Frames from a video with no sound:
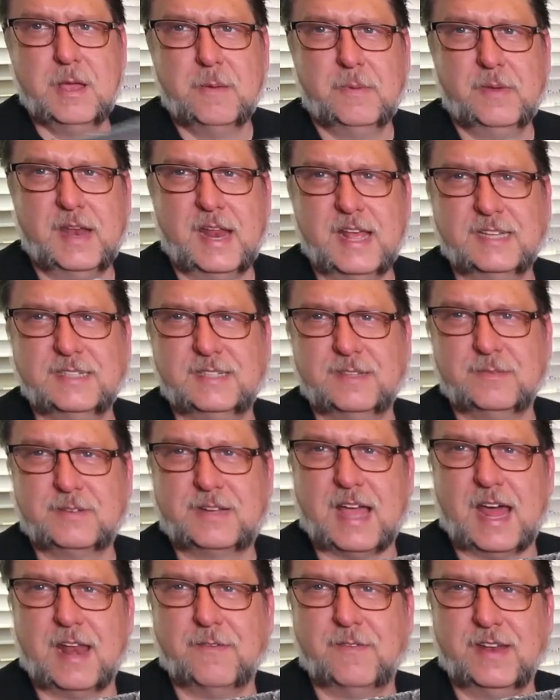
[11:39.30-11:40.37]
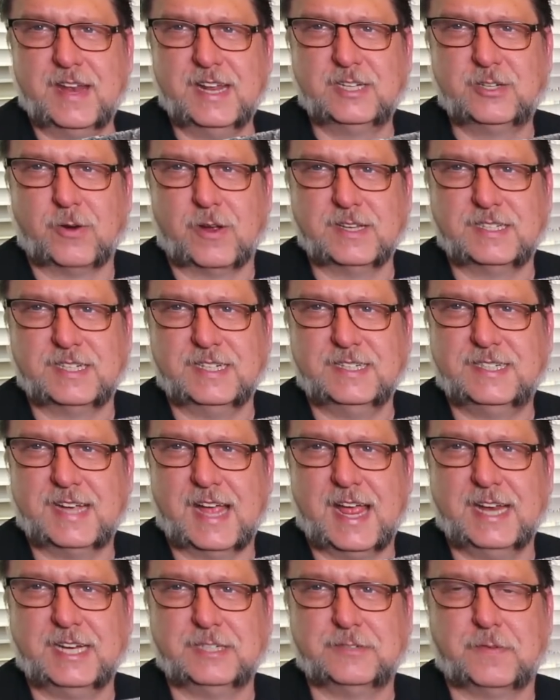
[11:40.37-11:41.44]
But that is kind of an interesting
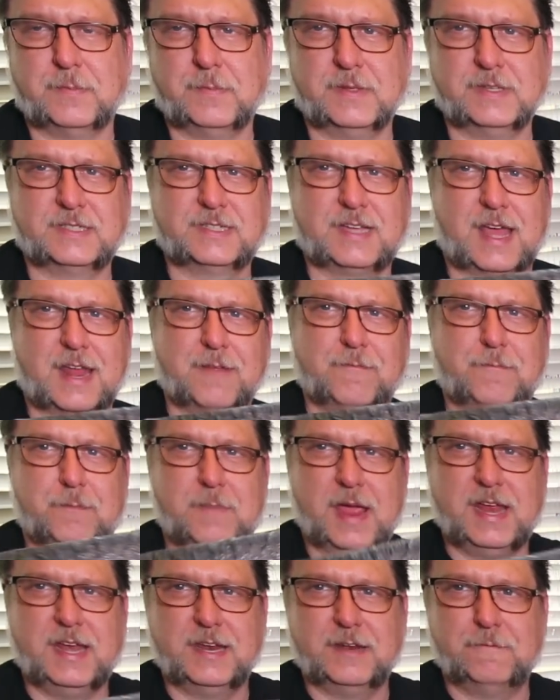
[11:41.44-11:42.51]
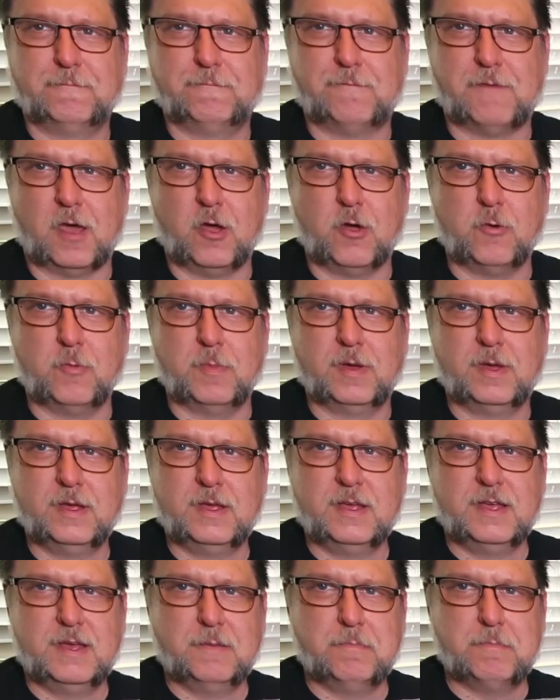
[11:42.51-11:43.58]
change from this kind of painted foam
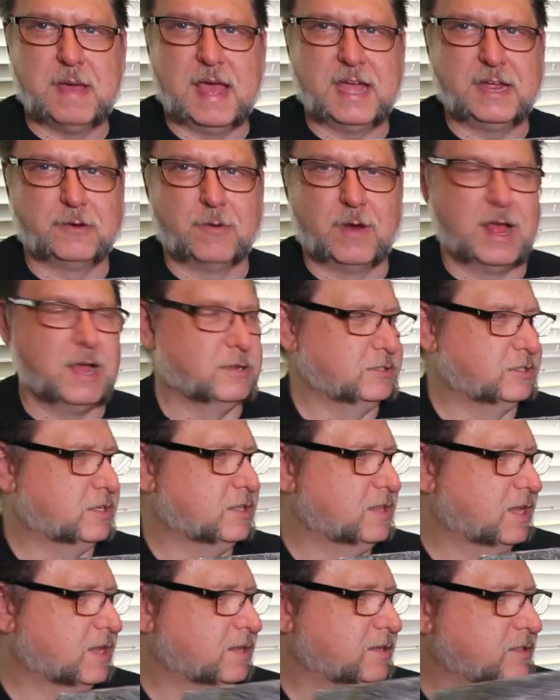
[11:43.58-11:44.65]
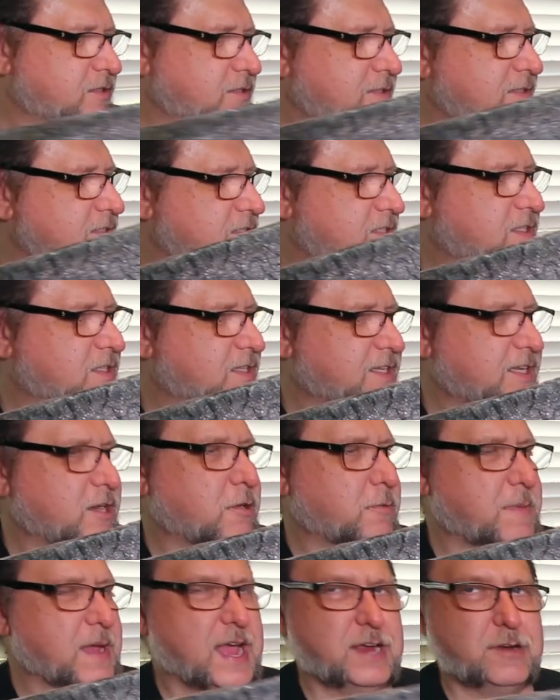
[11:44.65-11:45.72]
background to this
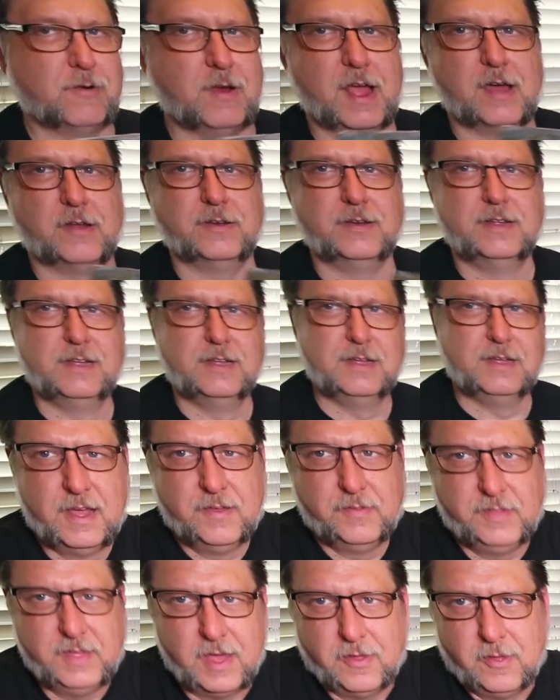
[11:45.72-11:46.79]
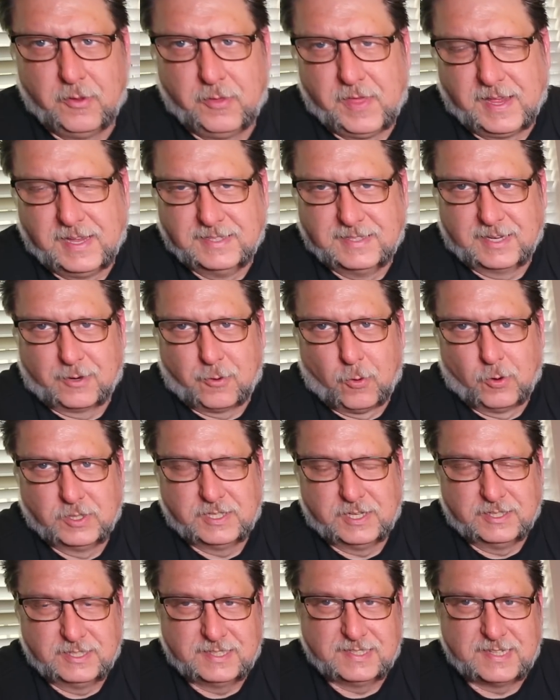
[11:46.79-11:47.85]
clear background. The other thing is, of
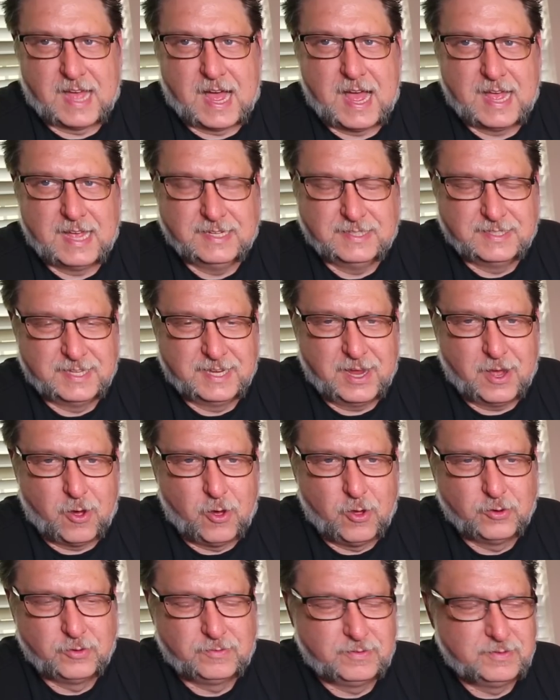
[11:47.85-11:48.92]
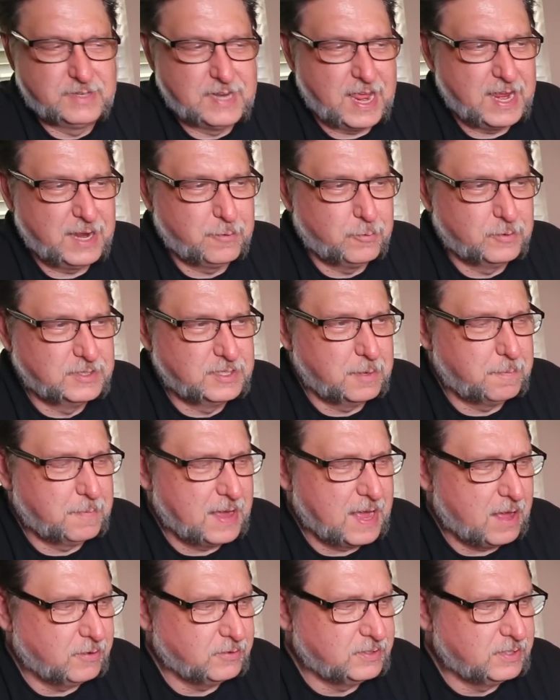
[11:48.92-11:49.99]
course, its size. The old tank was
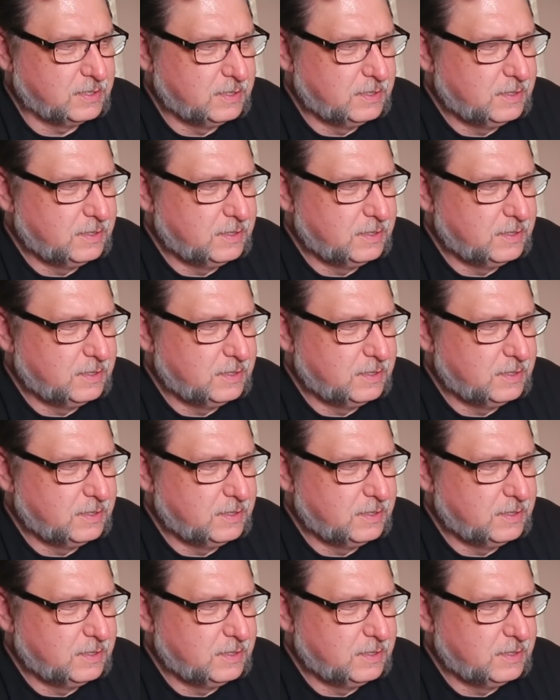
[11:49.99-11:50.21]
about,